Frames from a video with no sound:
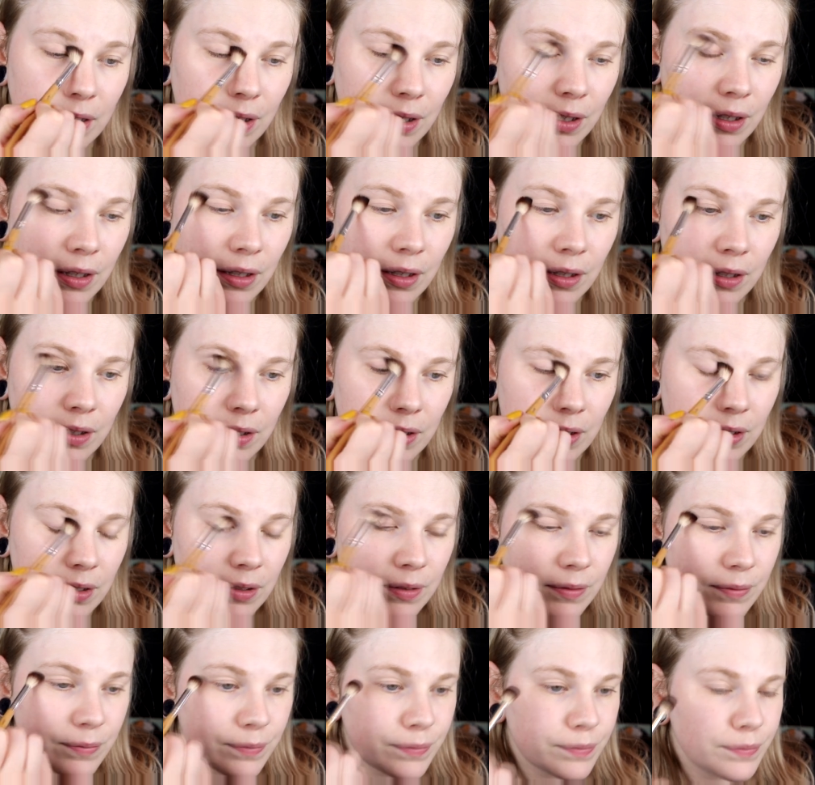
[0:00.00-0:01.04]

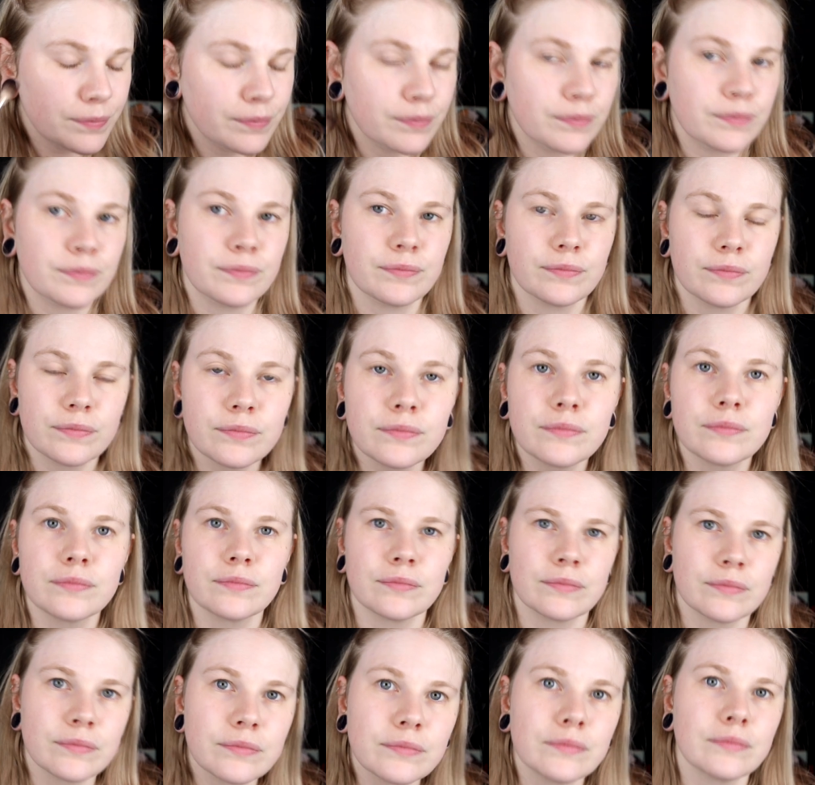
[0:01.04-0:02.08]

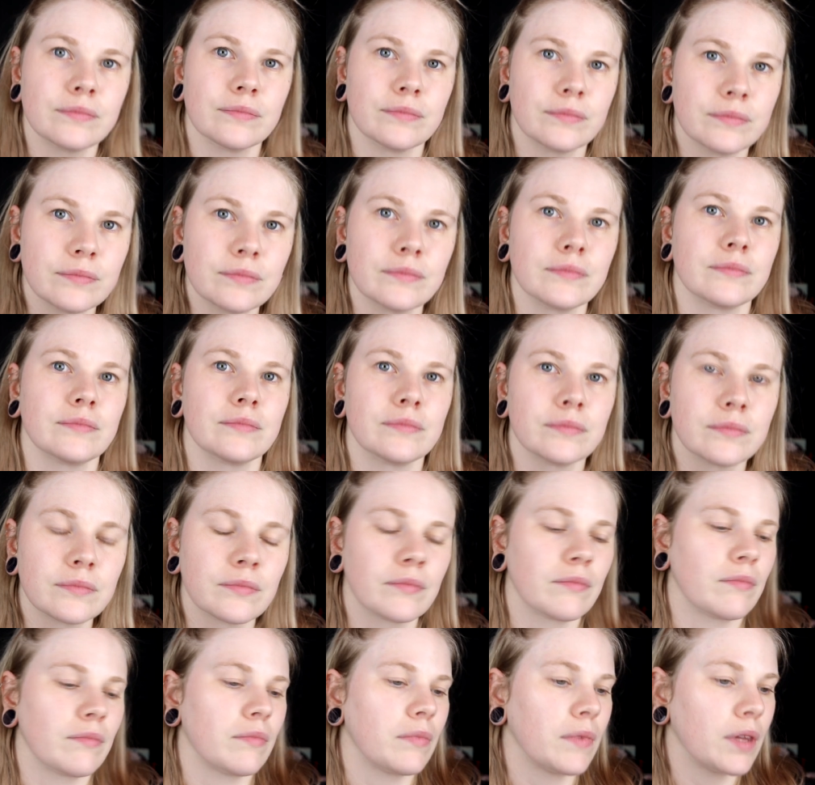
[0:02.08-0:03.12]

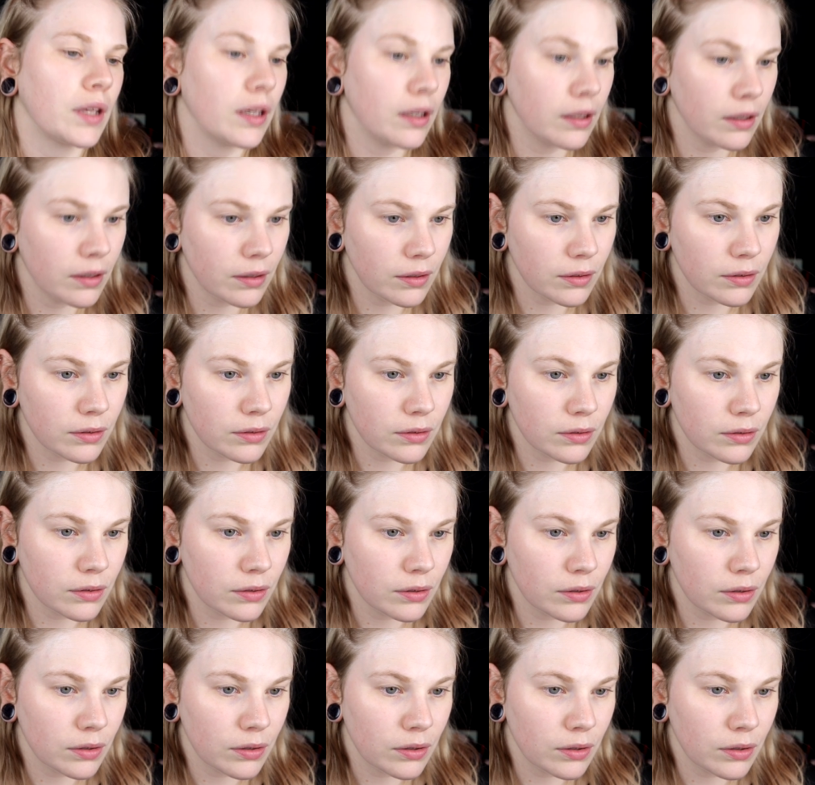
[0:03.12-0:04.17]

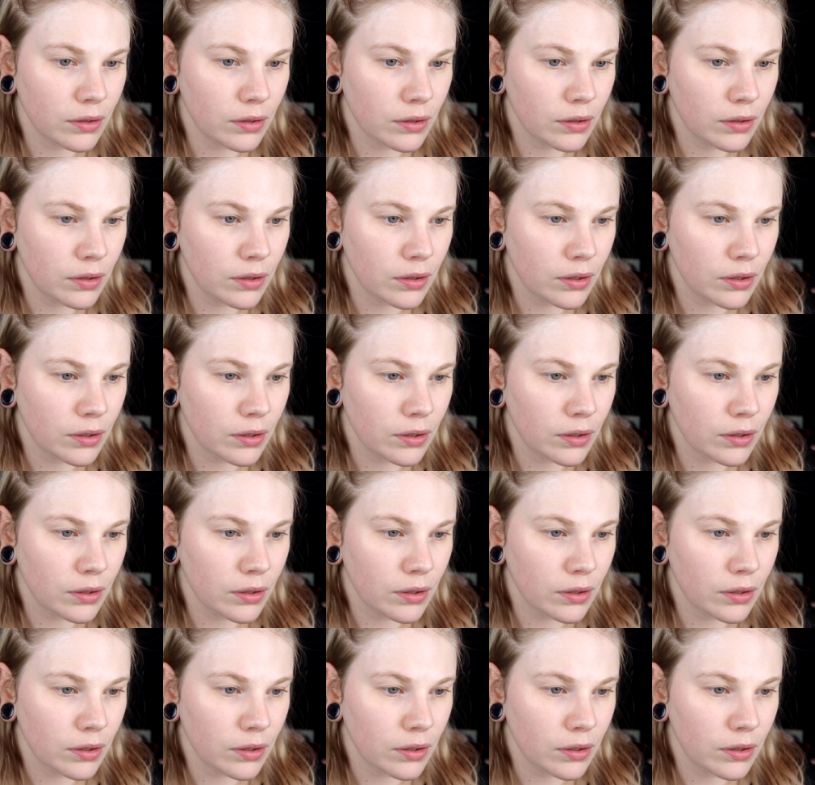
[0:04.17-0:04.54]
(no one is talking)